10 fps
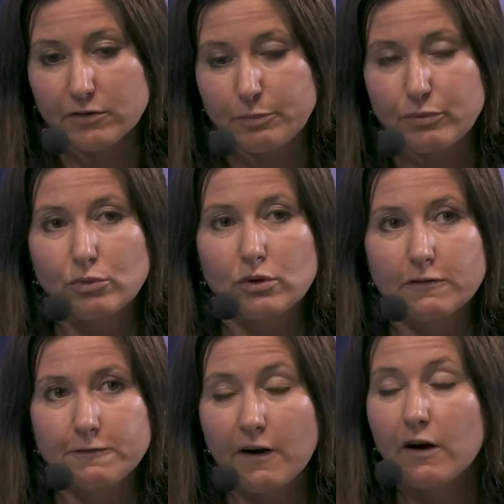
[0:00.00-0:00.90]
poor
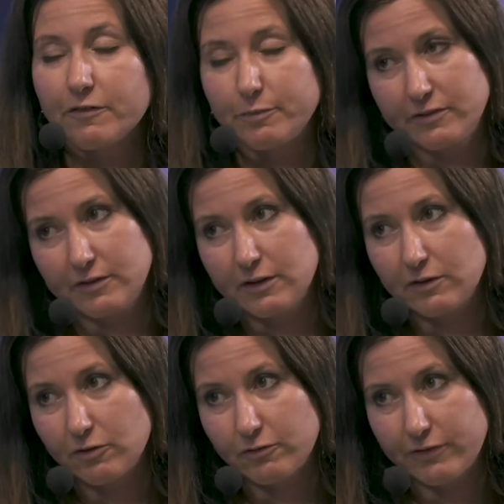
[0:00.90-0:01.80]

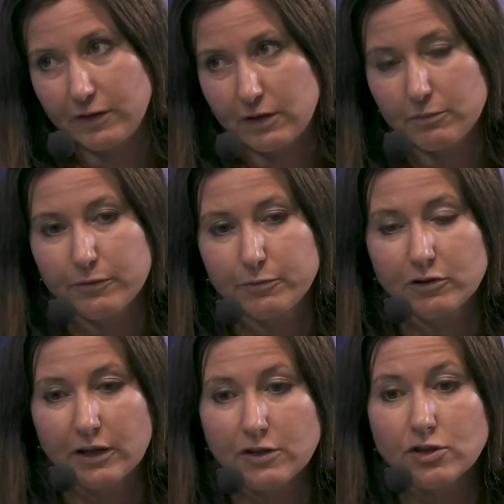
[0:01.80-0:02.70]
5% of the
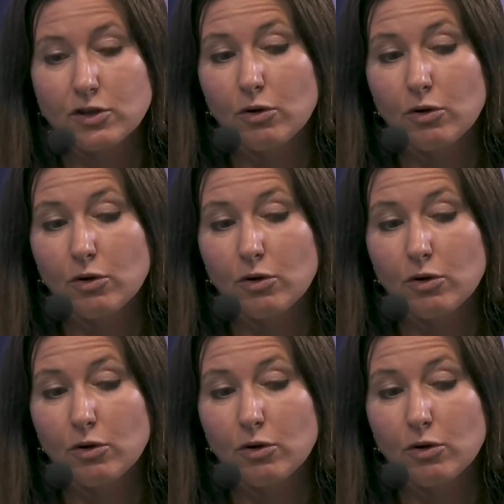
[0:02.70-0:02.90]
population.